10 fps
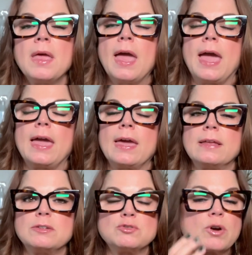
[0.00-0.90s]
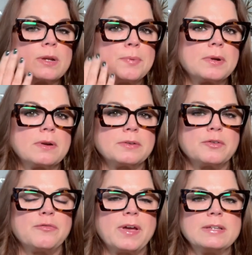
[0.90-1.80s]
and you try to put it on your
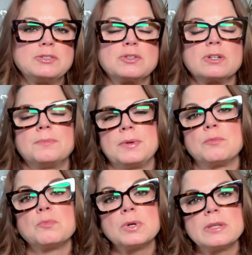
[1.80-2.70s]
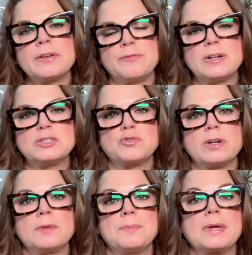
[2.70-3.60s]
face, you're going to be really
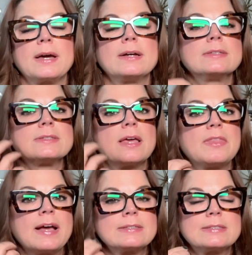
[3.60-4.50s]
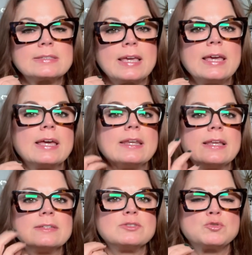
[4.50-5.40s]
frustrated because that skin
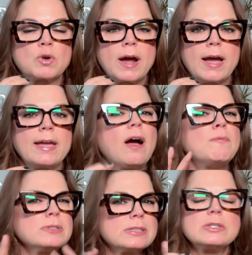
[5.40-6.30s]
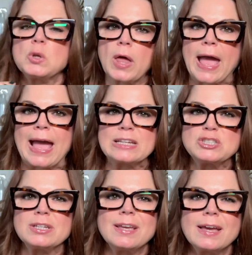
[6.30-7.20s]
is dry, almost a little
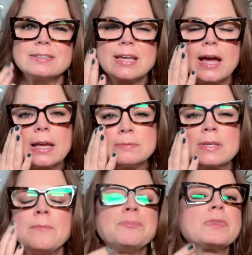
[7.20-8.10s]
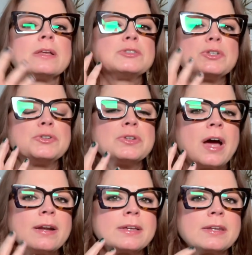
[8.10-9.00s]
ashy at times. So you're
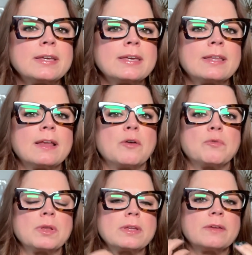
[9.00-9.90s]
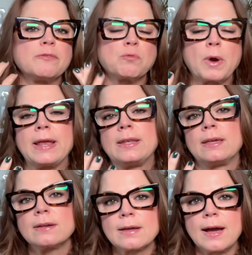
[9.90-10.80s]
not going to get a really
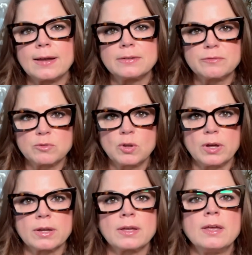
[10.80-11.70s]
radiant kind of look.